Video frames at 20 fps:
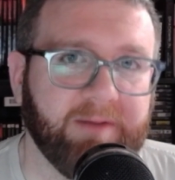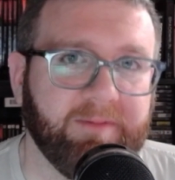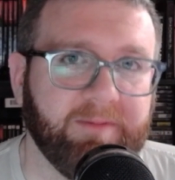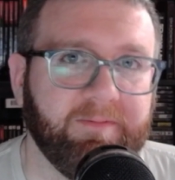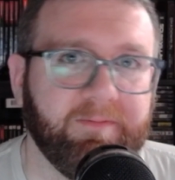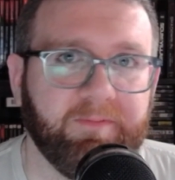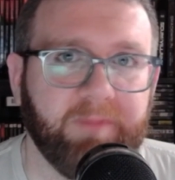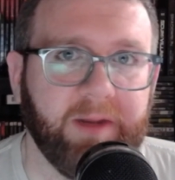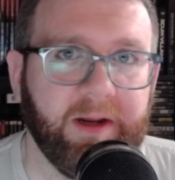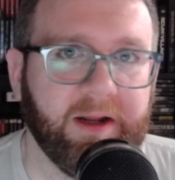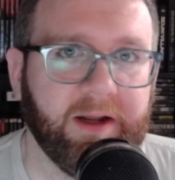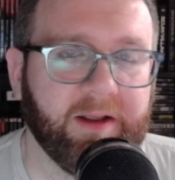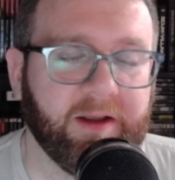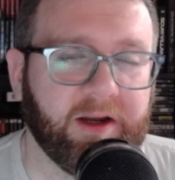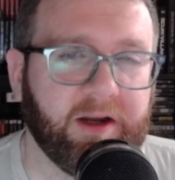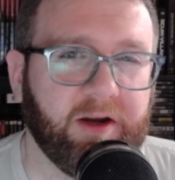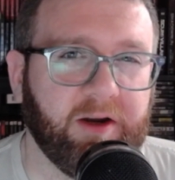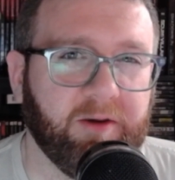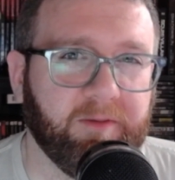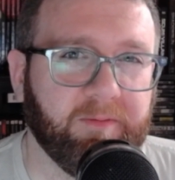being
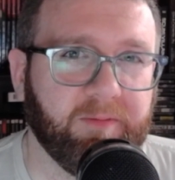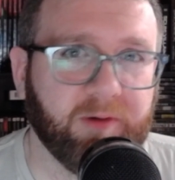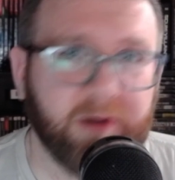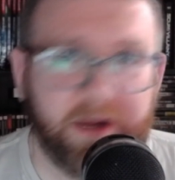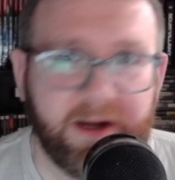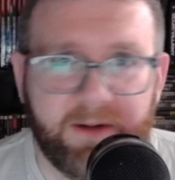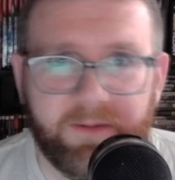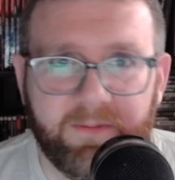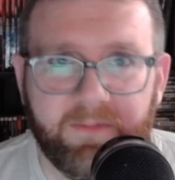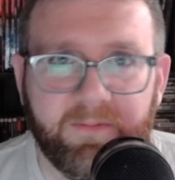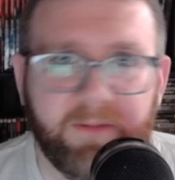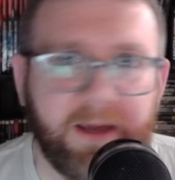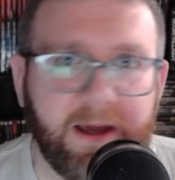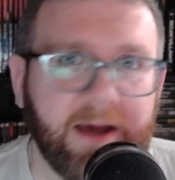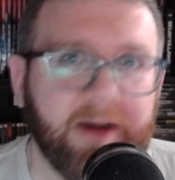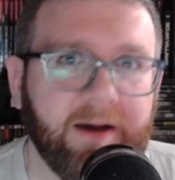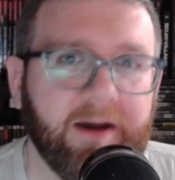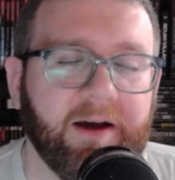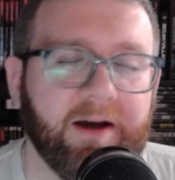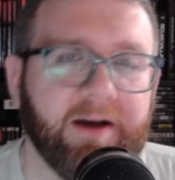like your brain,
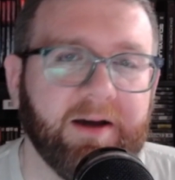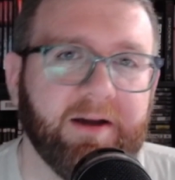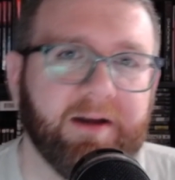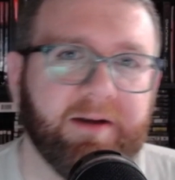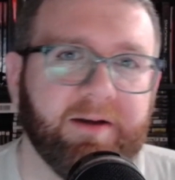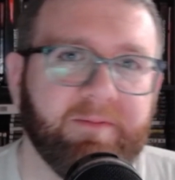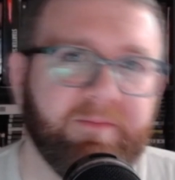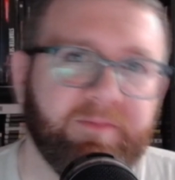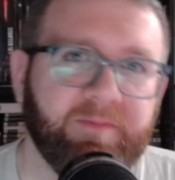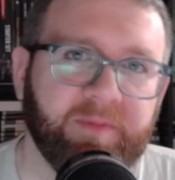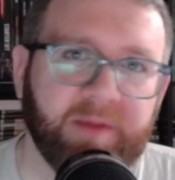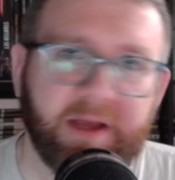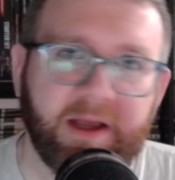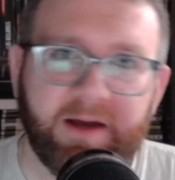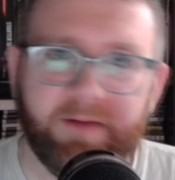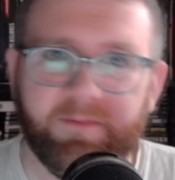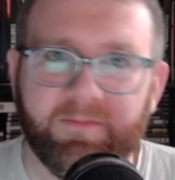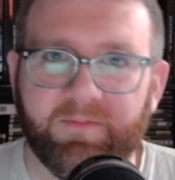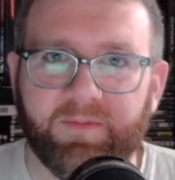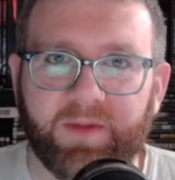
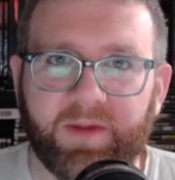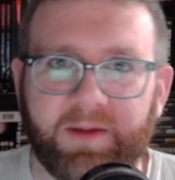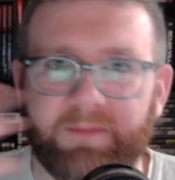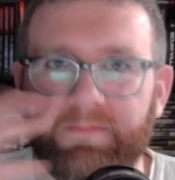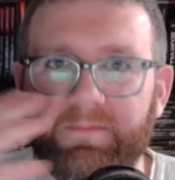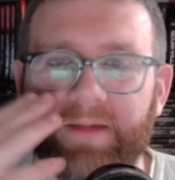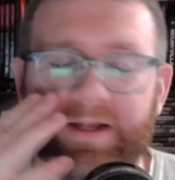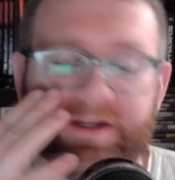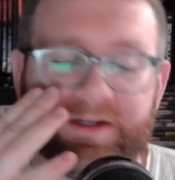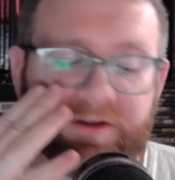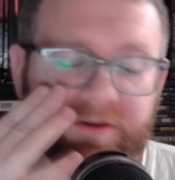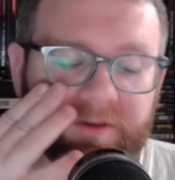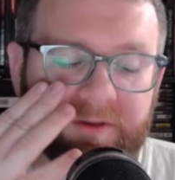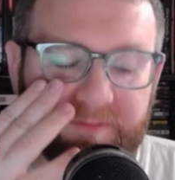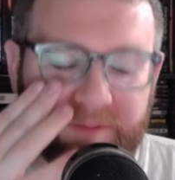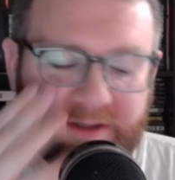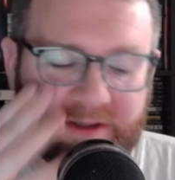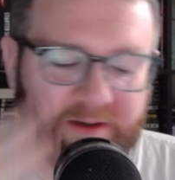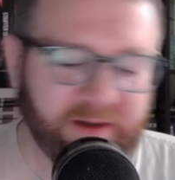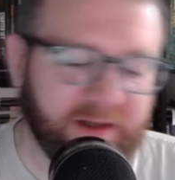like mental
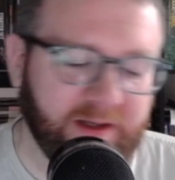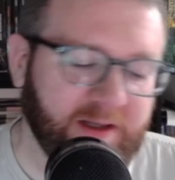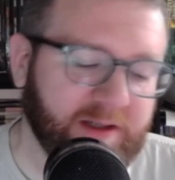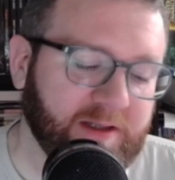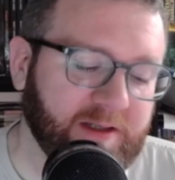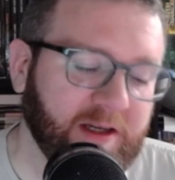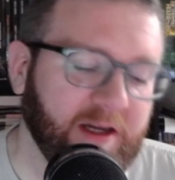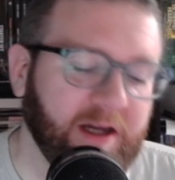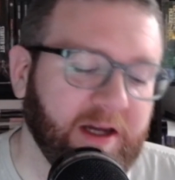abilities.